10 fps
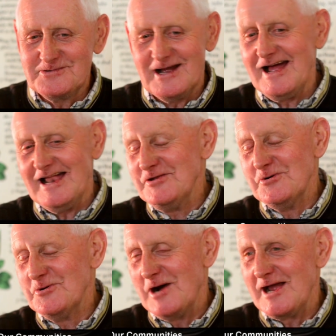Well,
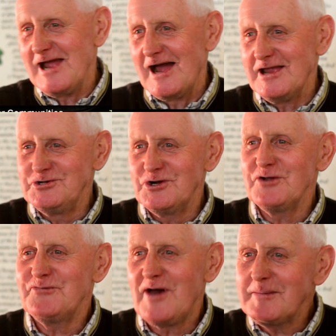no, I
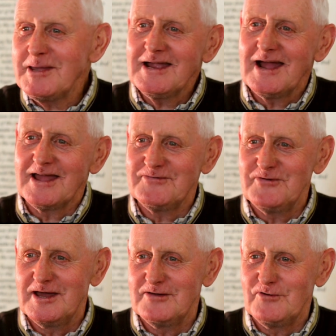enjoy farming.
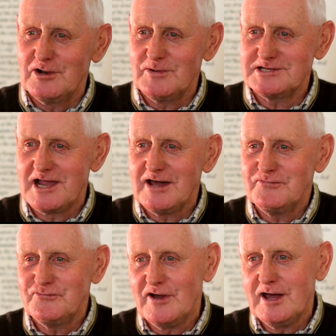I've always
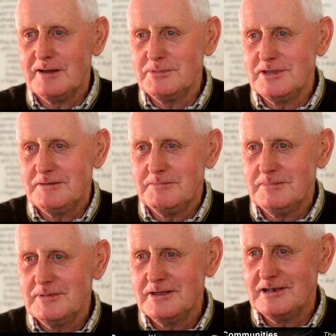have farmed
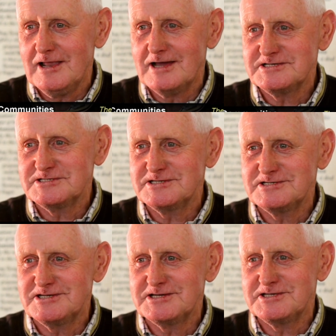in the last
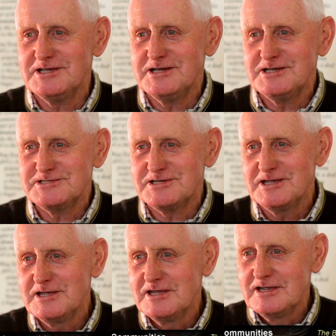60 years.
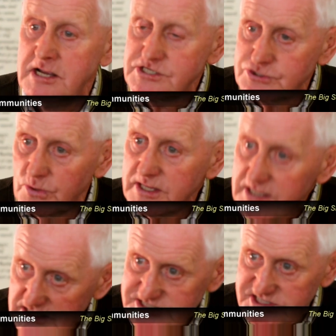So the
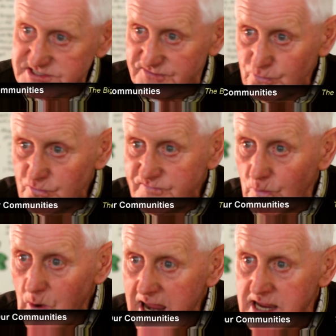youngsters have moved
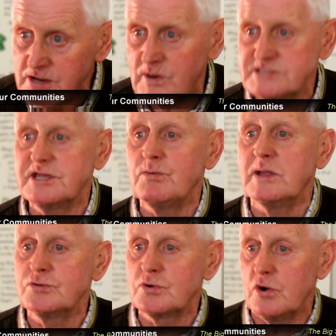away. Once they
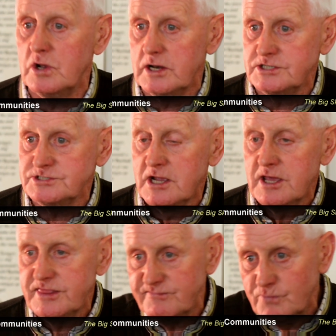went to college,
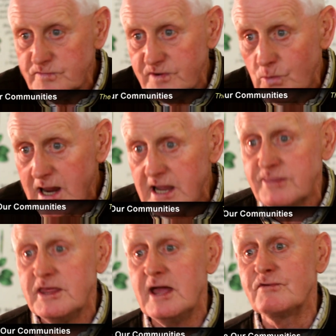they moved away
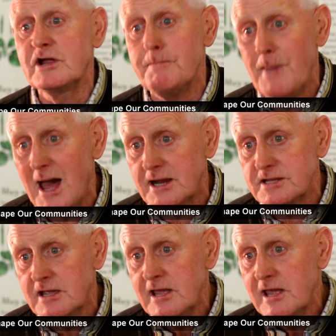and they haven't come
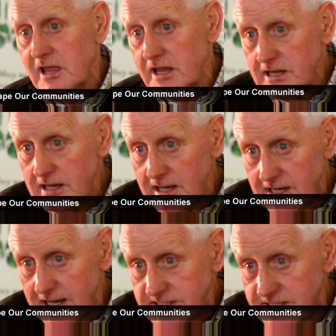back. In
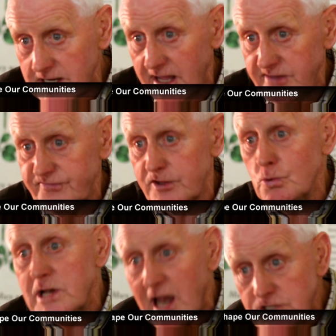later life, they
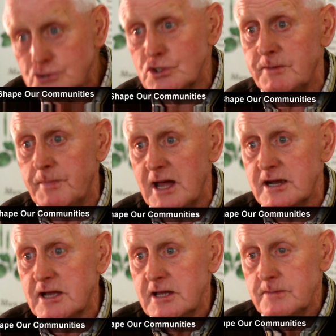would like to come
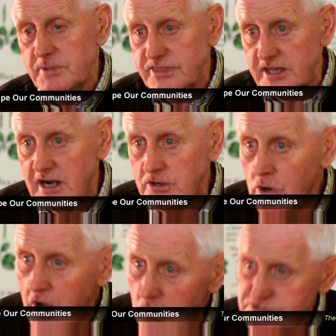back, but there are
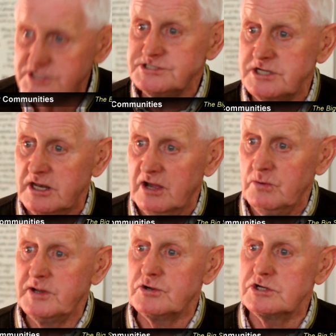no houses here
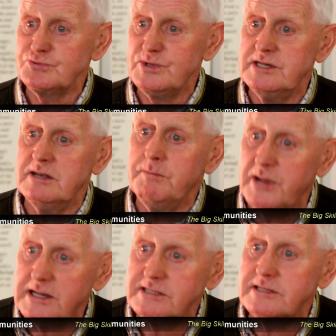now because we didn't
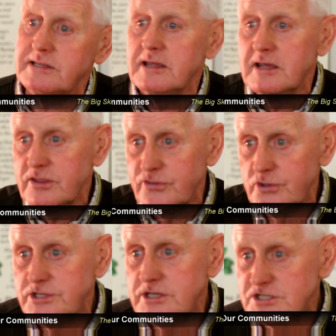build
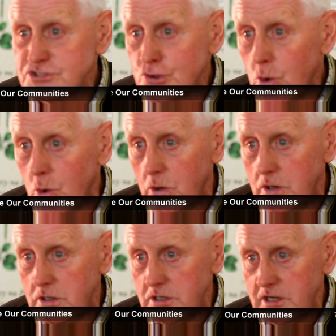30 years ago.
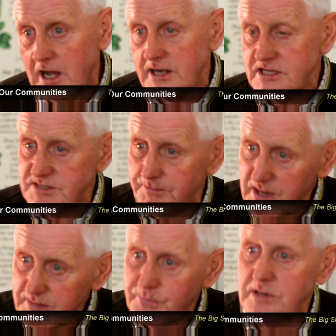Mm. And it's a
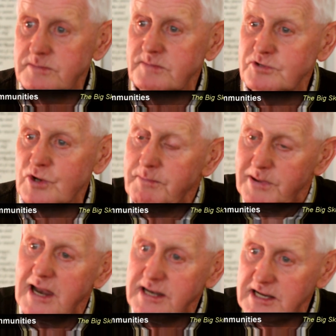big problem to get
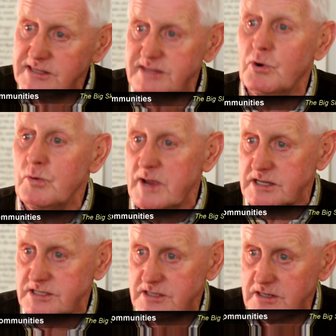planning at the
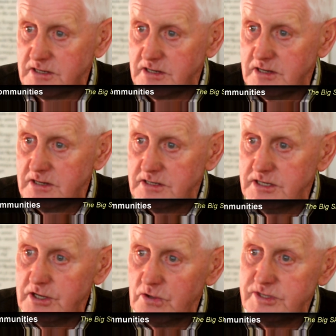moment. Yeah.
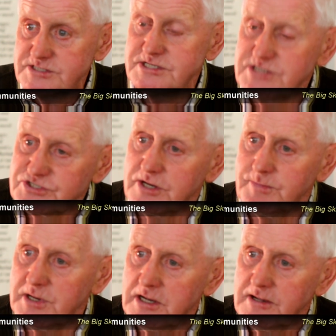You know, this is a
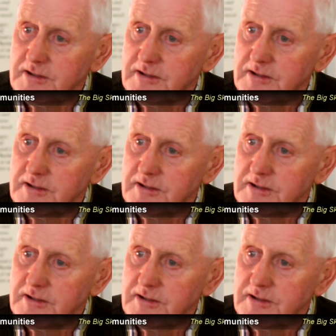trouble.